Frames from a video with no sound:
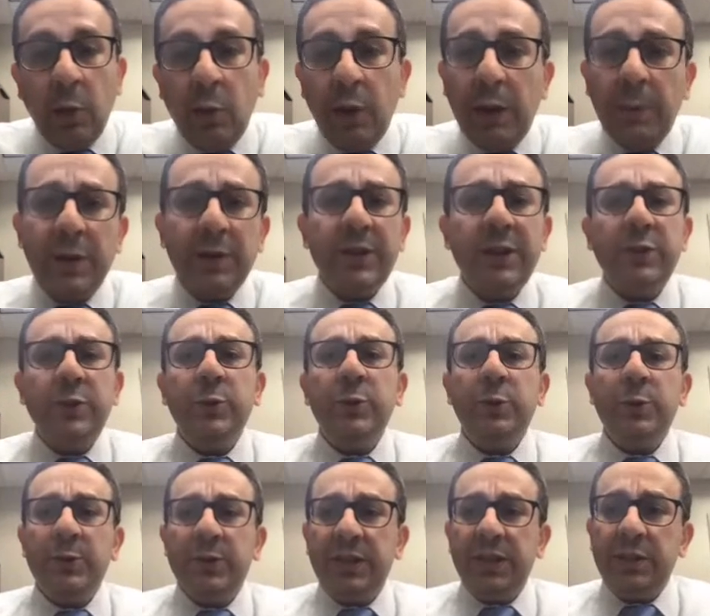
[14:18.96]
What about the
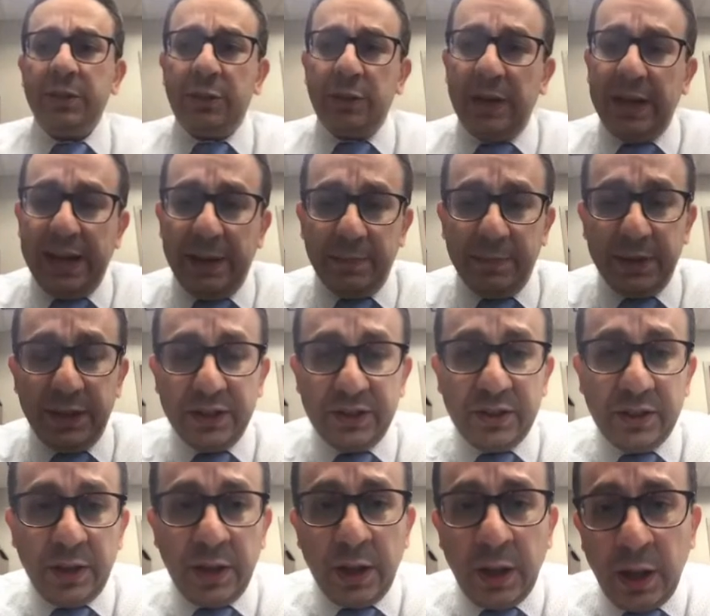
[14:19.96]
pseudocentral
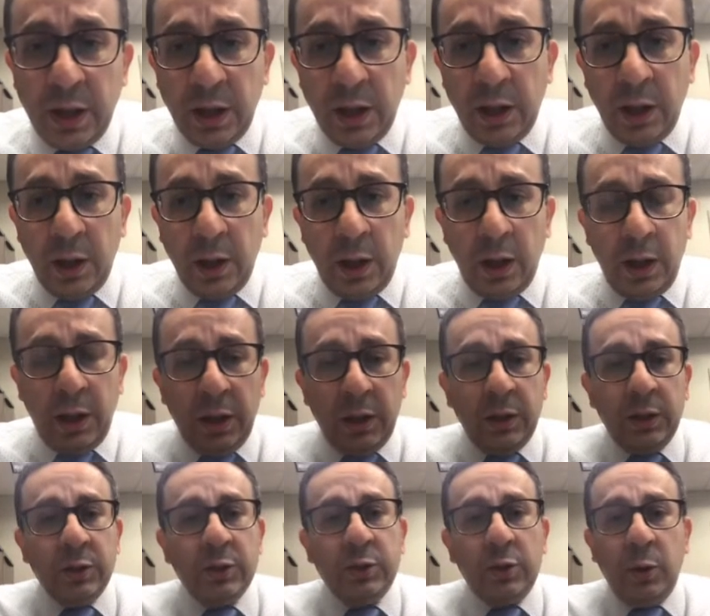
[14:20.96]
apneas?
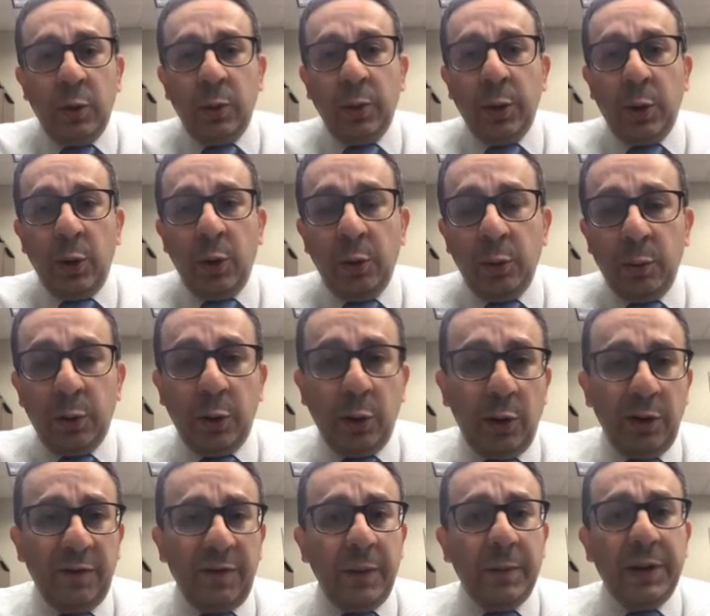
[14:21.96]
So we're
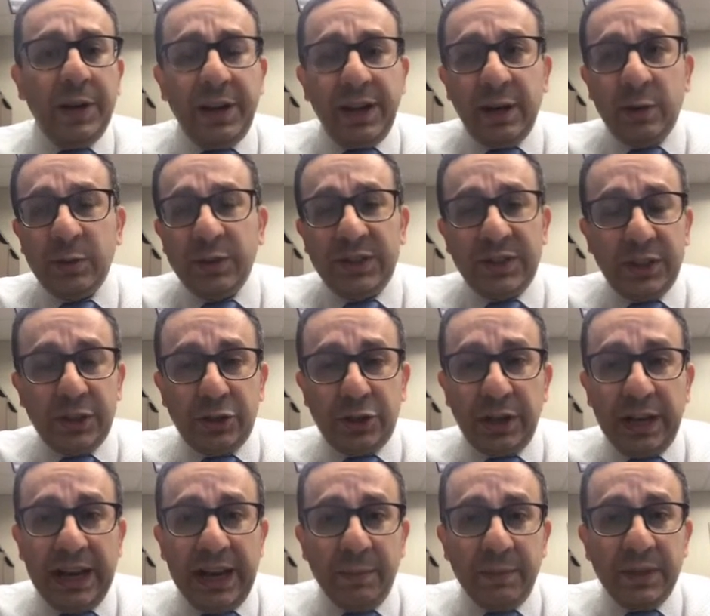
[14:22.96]
all familiar with
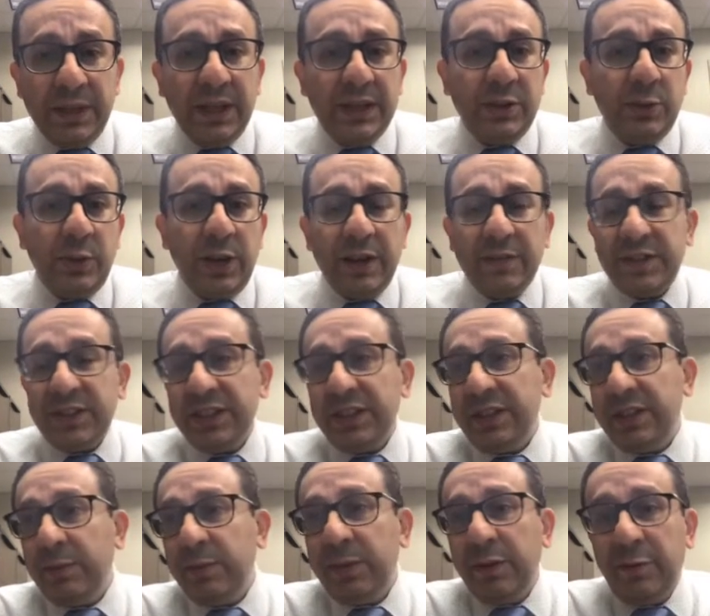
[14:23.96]
central apneas. We have
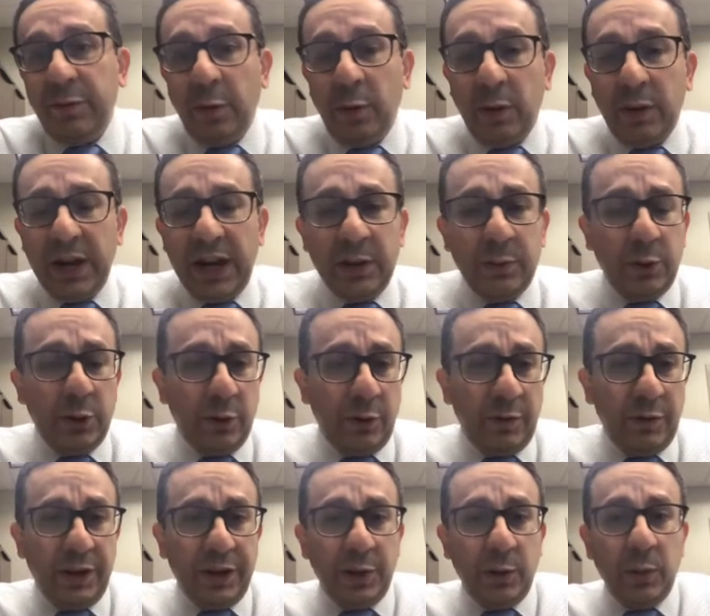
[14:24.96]
seen them before, and we
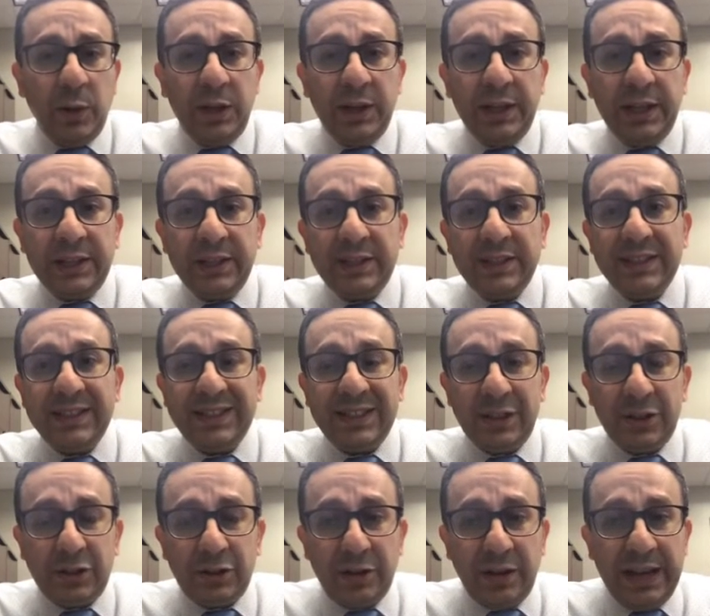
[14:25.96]
know very well that
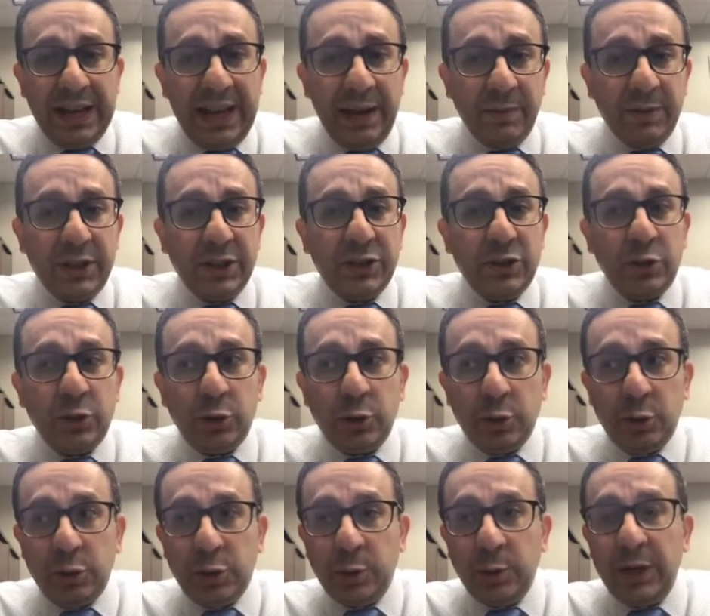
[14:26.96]
central apneas
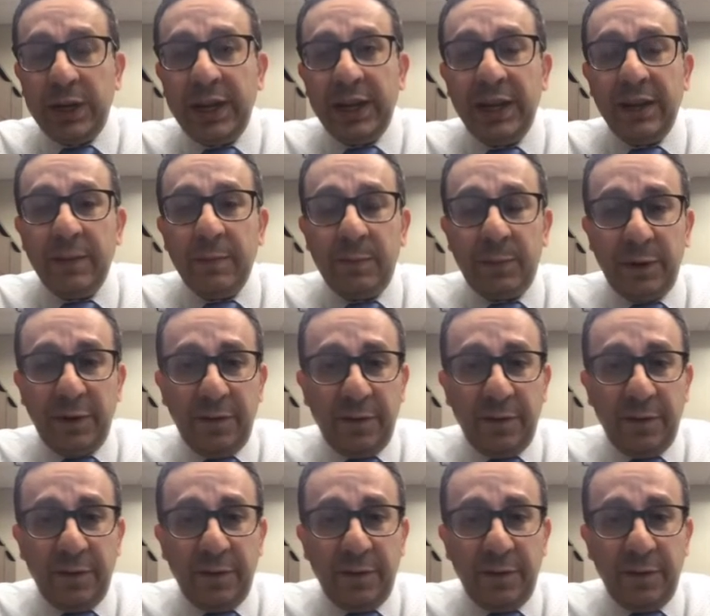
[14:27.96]
usually